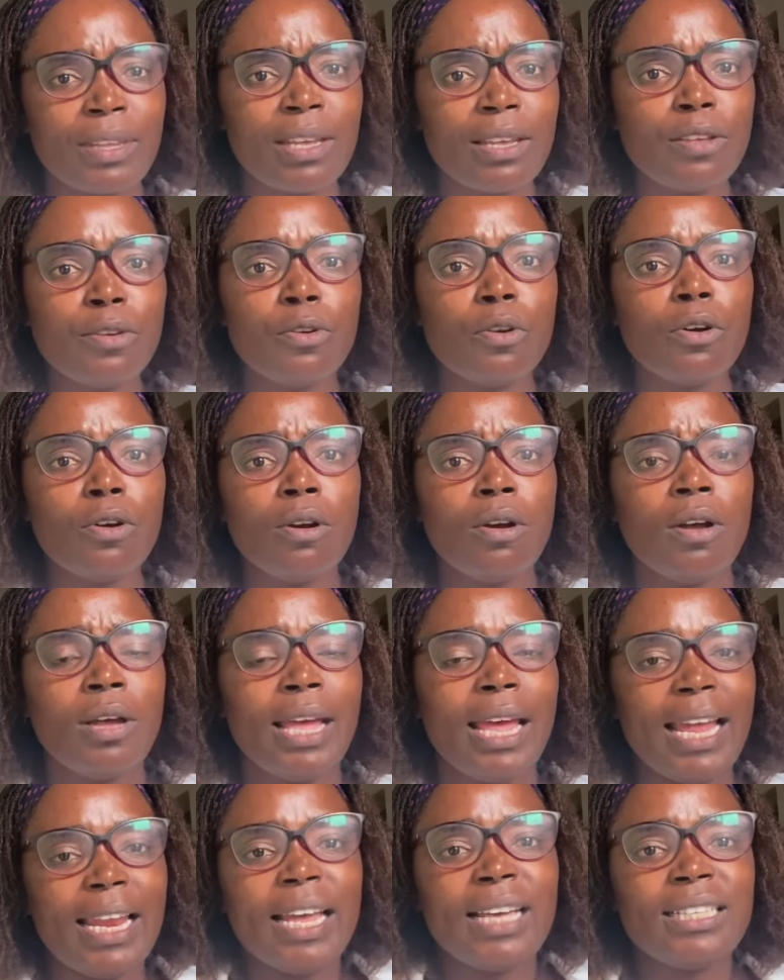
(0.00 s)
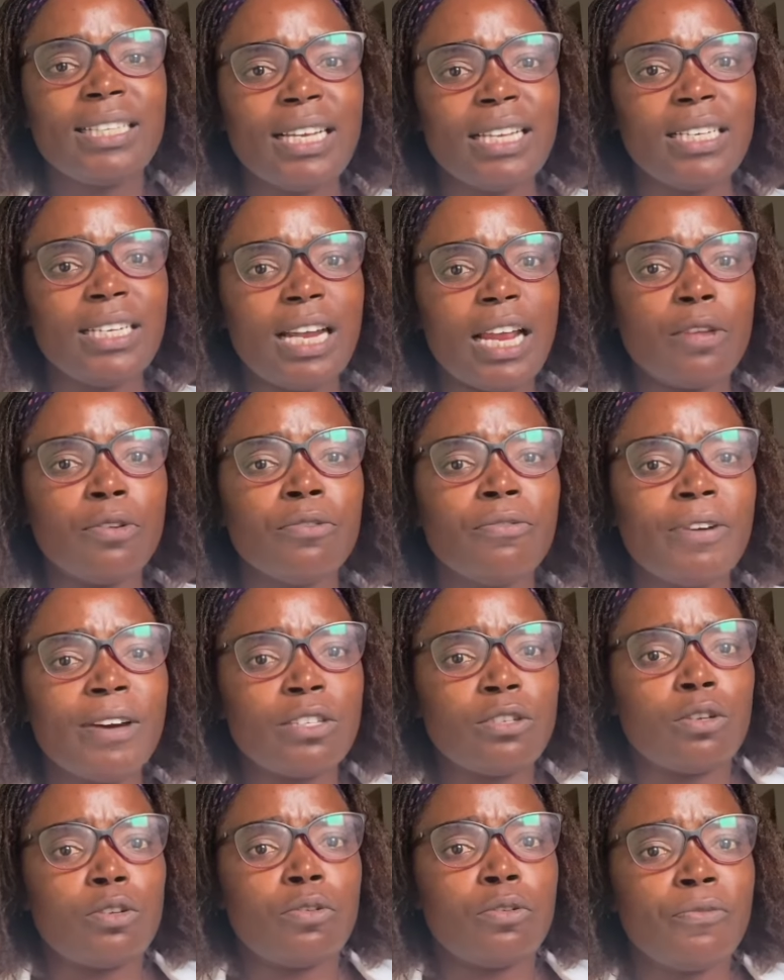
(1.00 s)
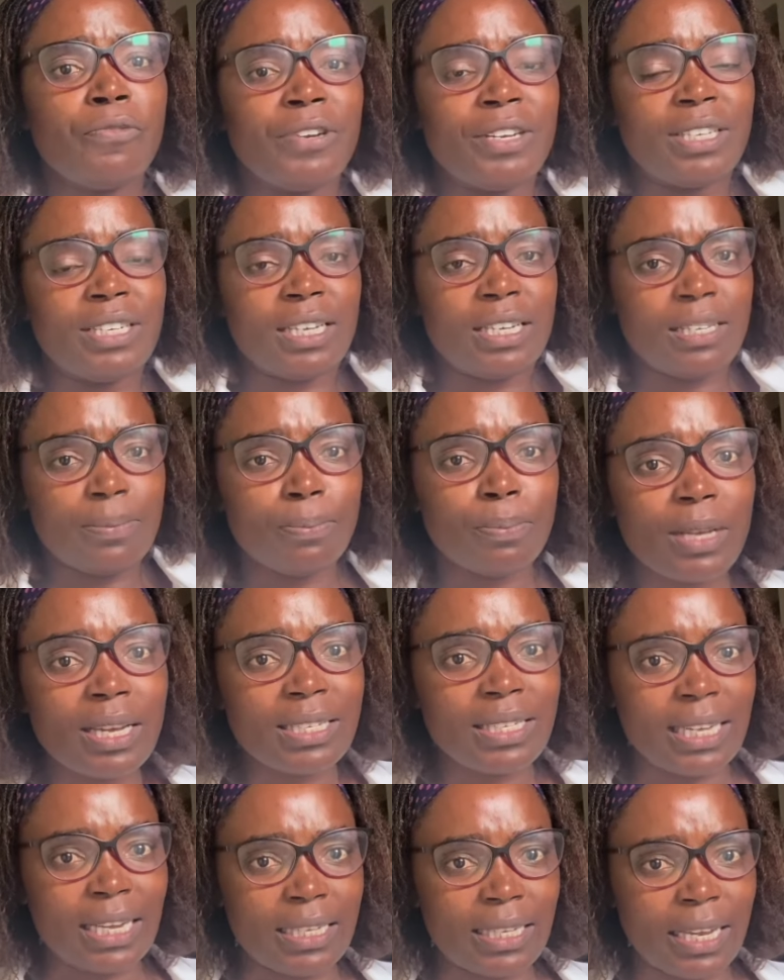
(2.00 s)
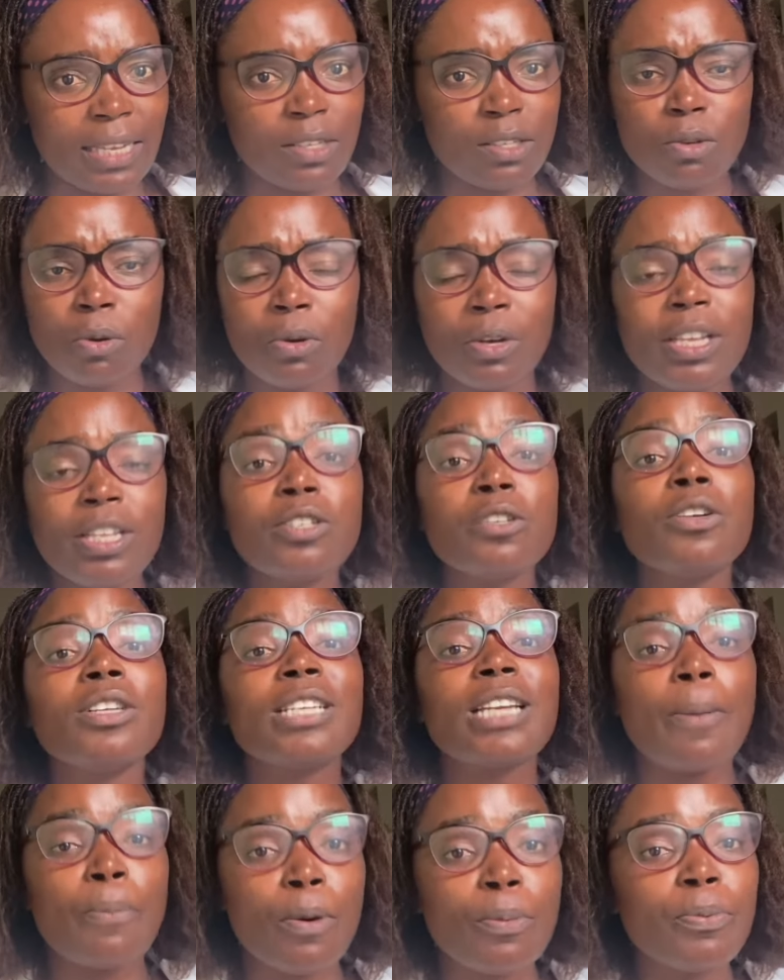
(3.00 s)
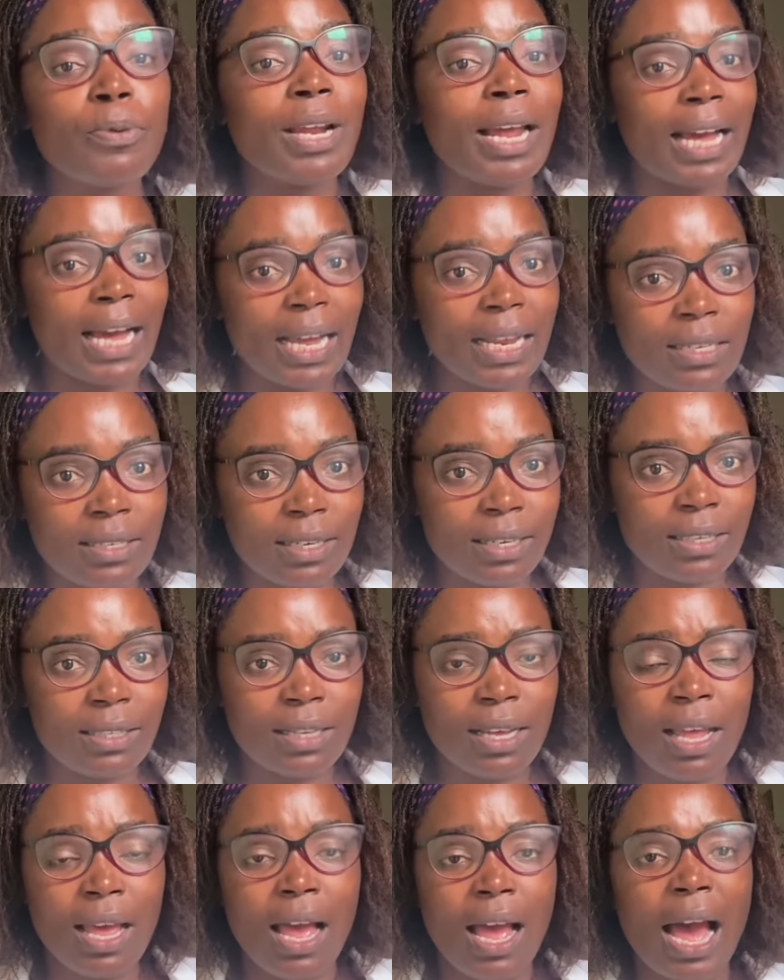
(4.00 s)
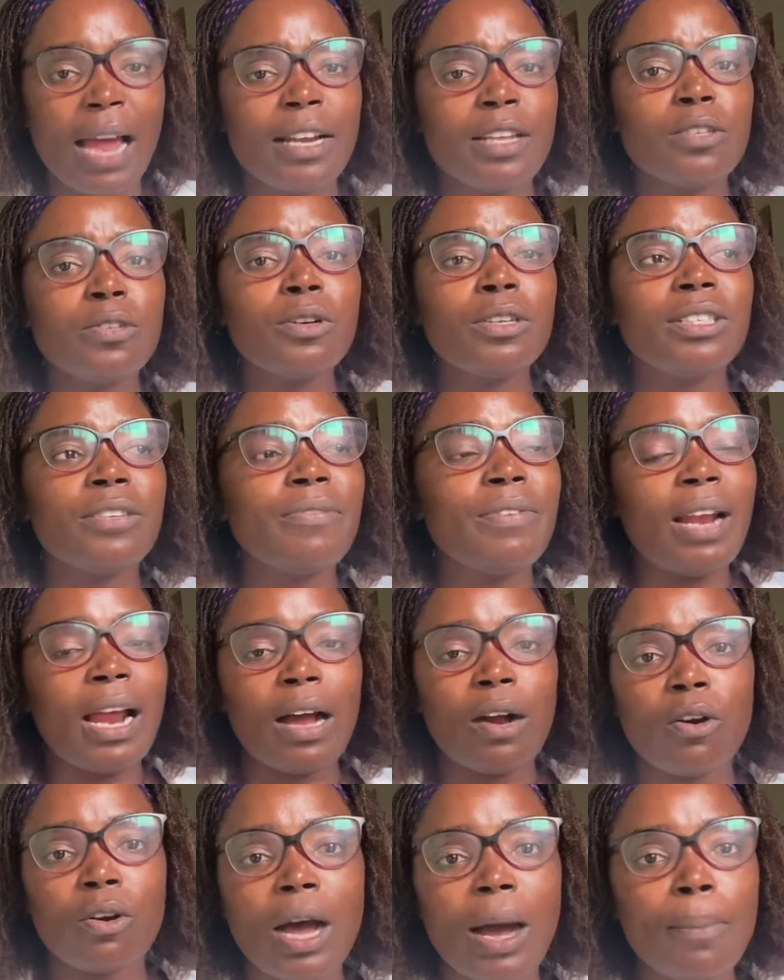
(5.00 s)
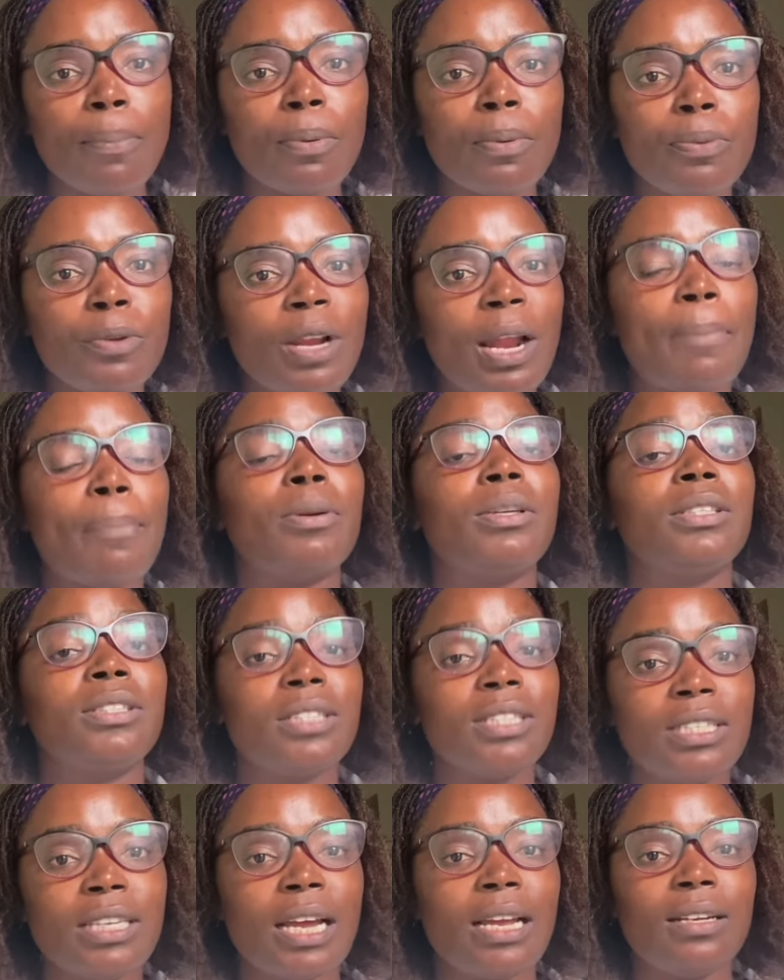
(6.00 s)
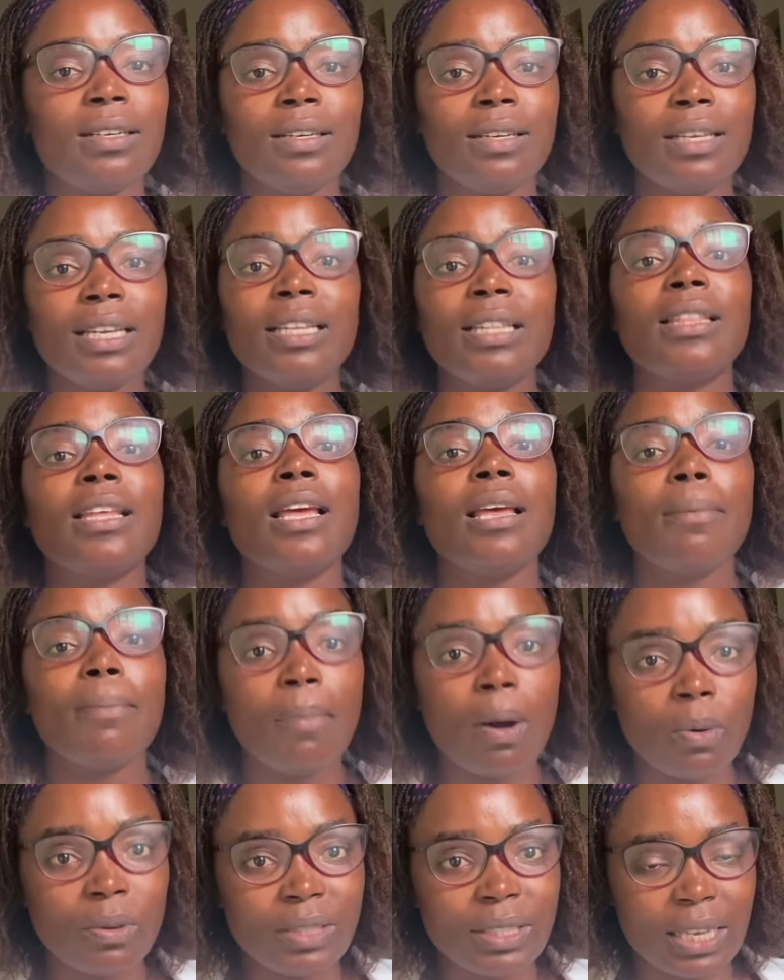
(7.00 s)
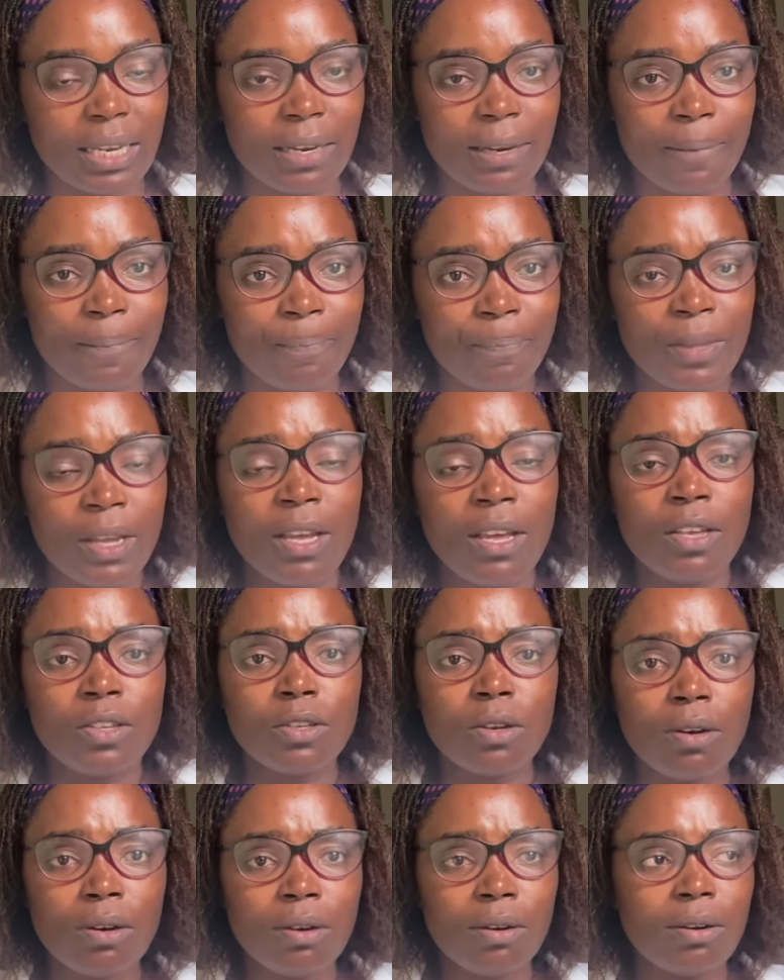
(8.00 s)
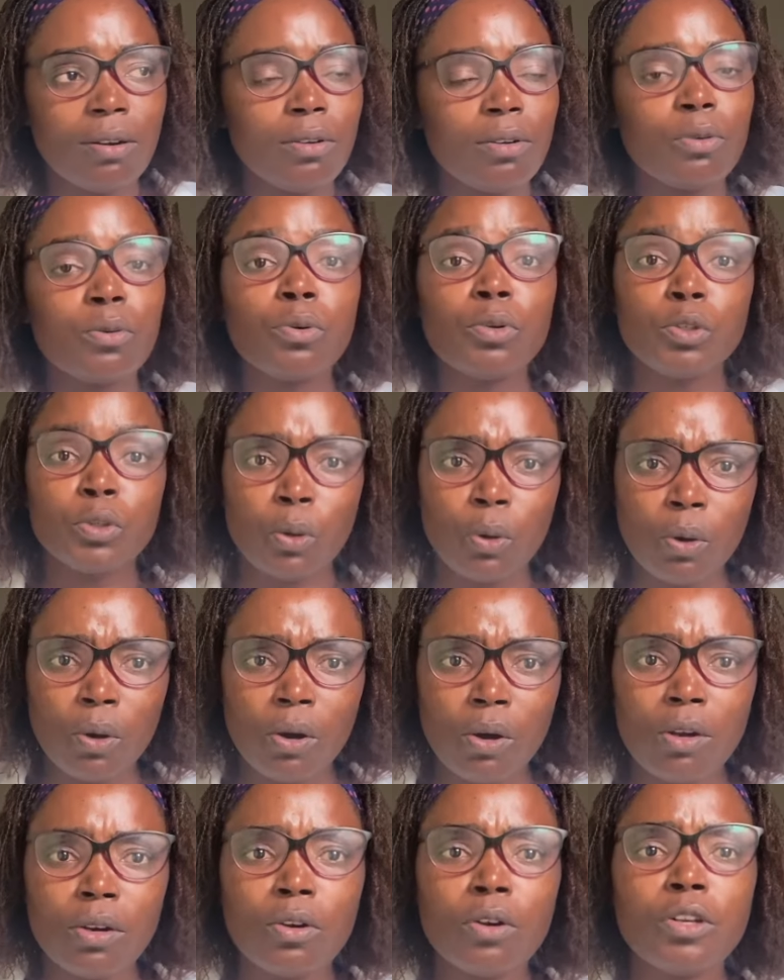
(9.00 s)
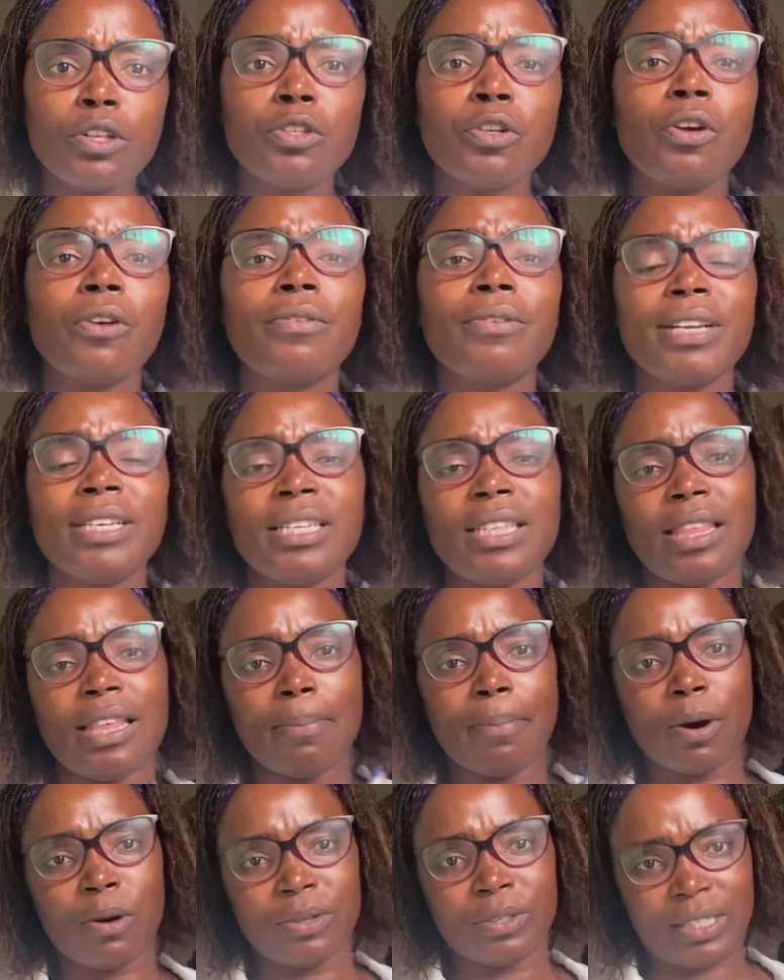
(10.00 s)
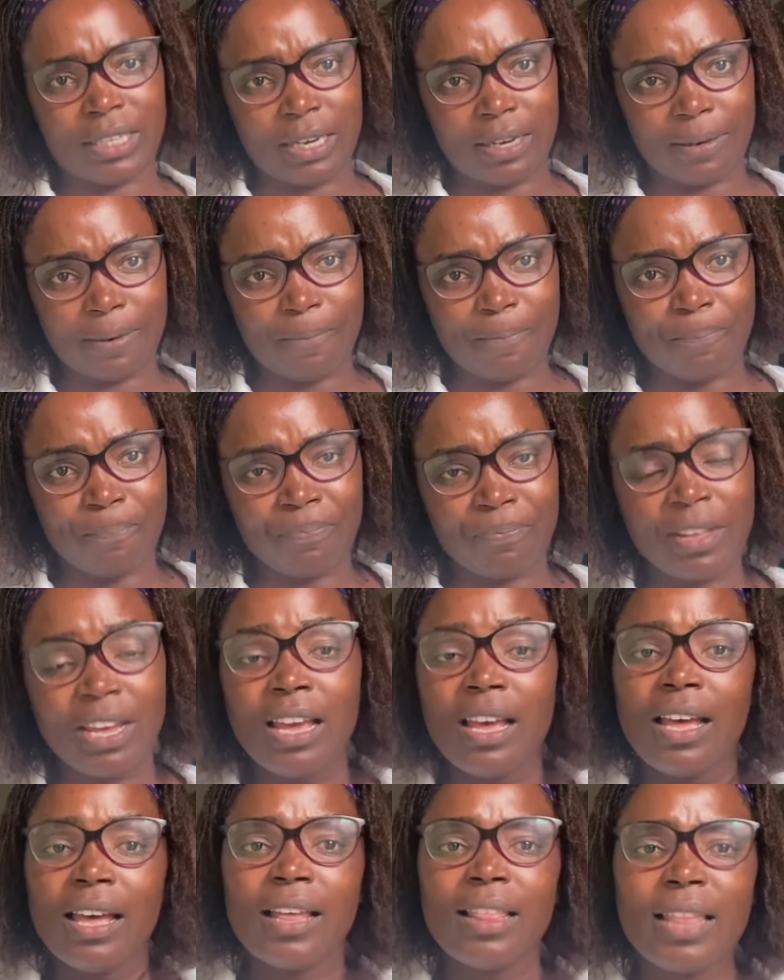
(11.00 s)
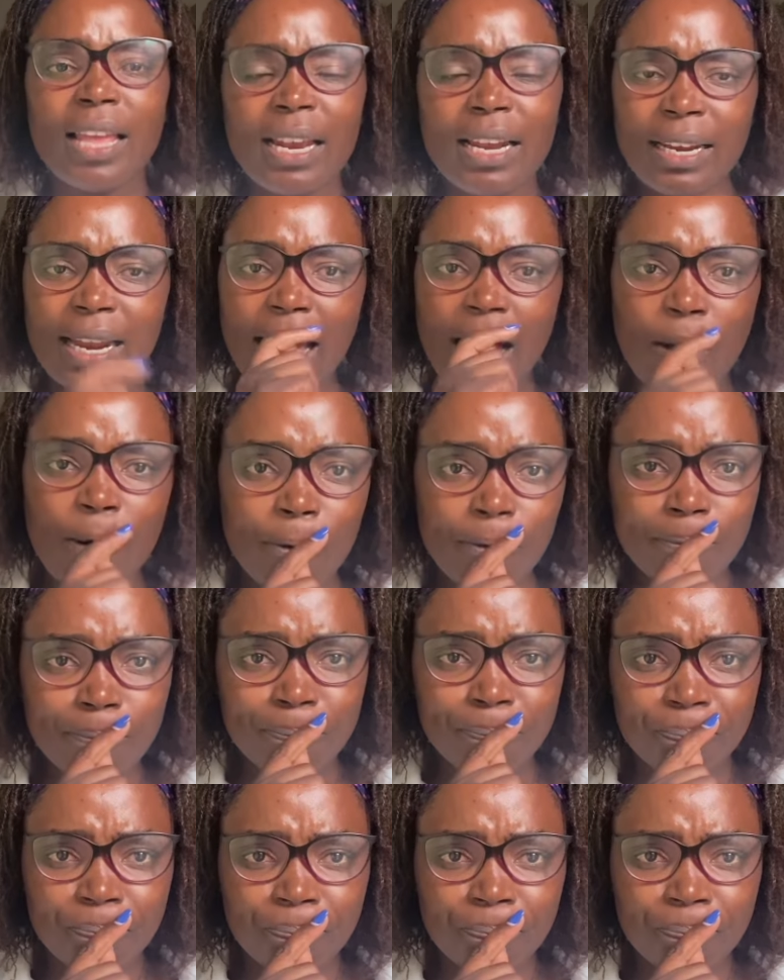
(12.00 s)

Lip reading: you know, elected in a universal suffrage exercise. So he's not a popular candidate, and he's not even a popular politician in the mountain. So Ruto lost already the mountain. And then now,